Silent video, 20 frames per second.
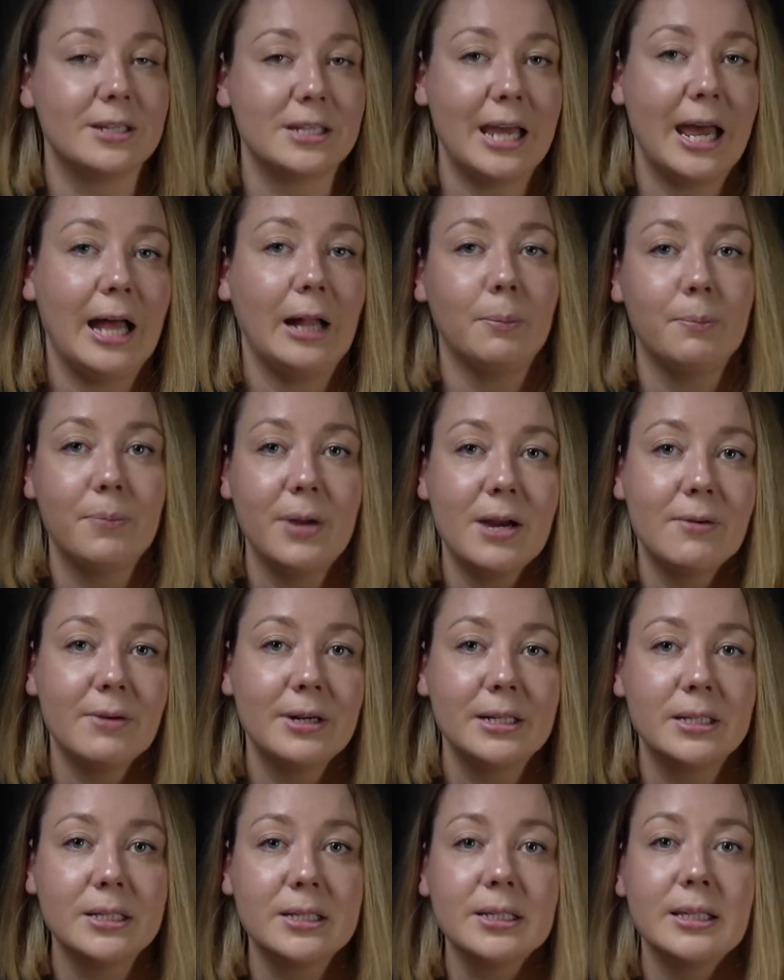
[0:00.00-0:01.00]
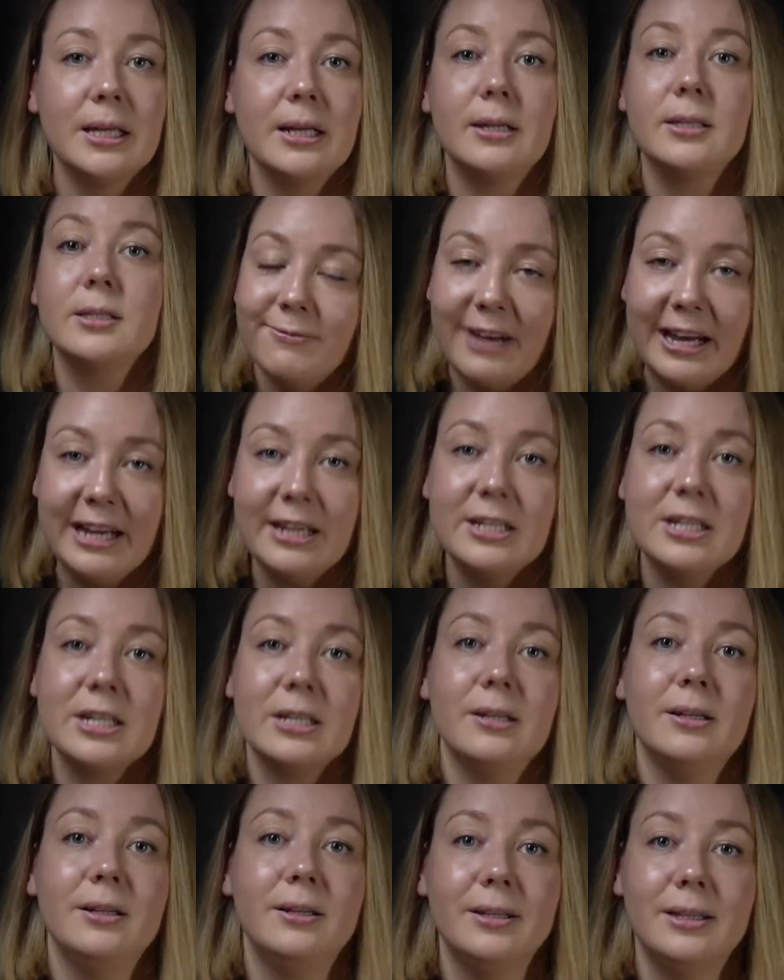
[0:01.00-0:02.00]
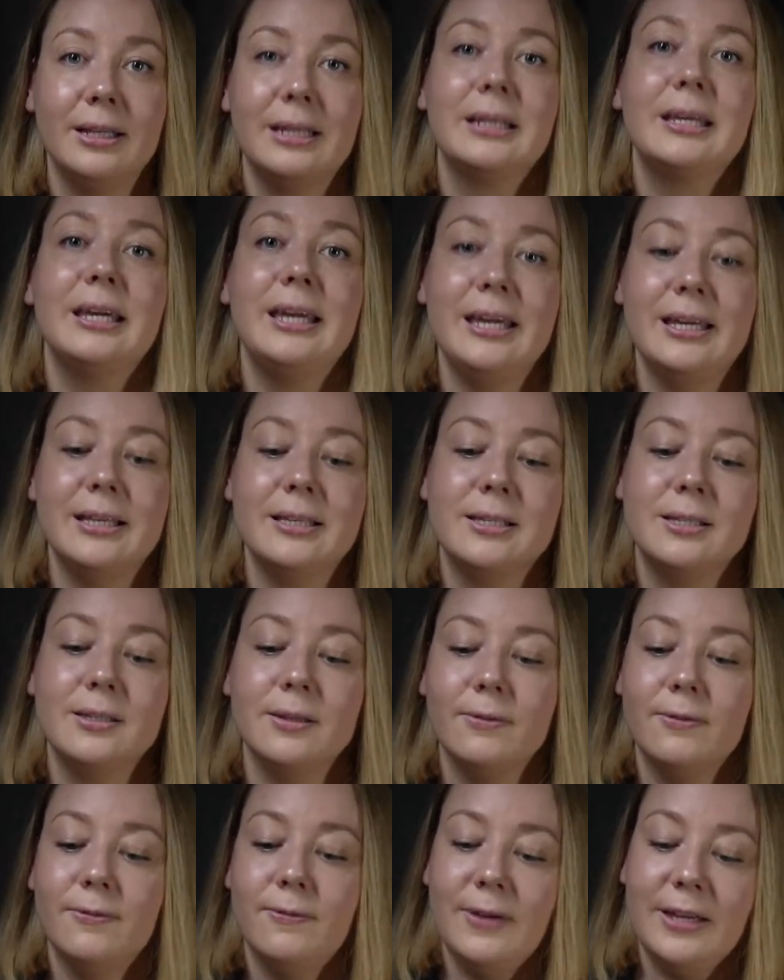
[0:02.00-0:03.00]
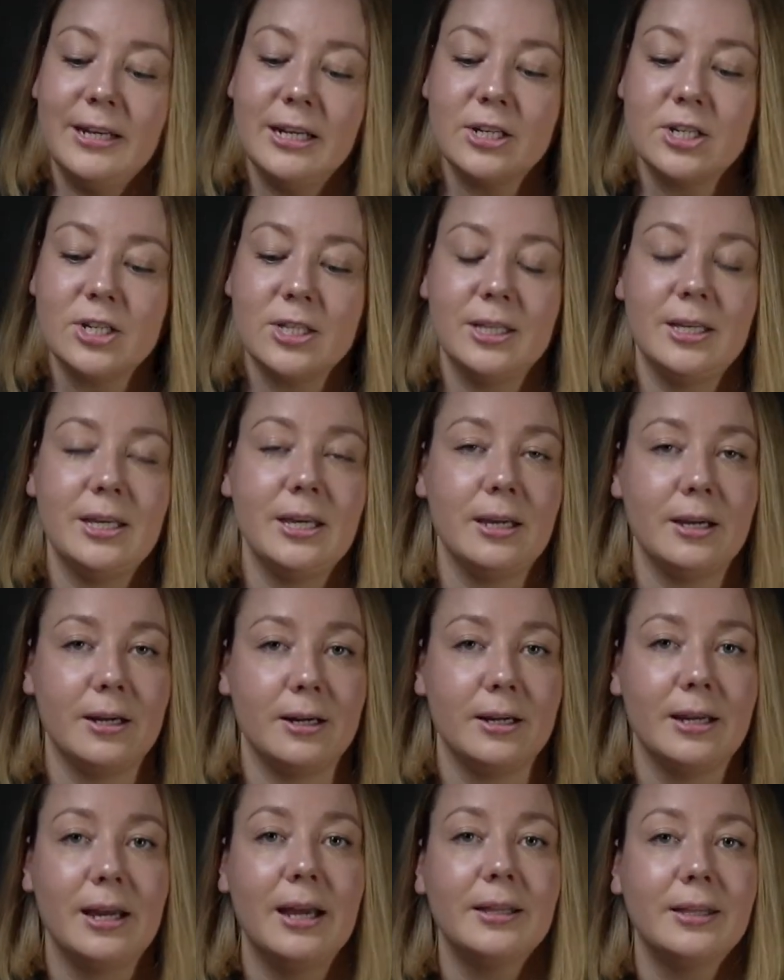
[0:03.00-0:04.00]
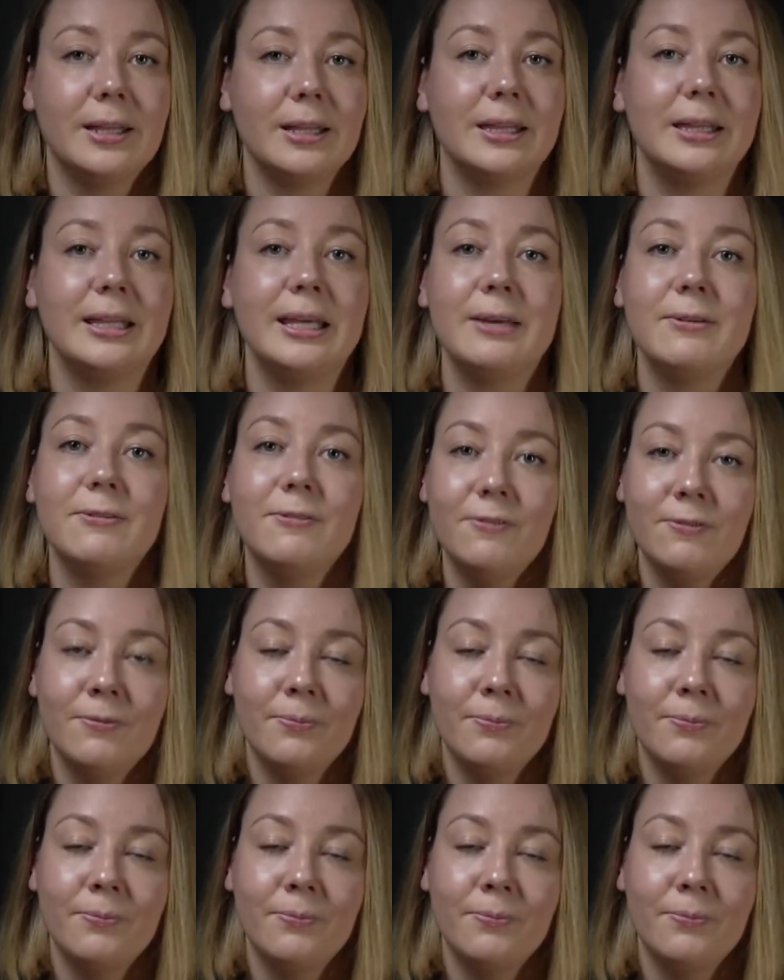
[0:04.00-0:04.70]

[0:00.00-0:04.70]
tell parents that it's vital that kids finish the year, that they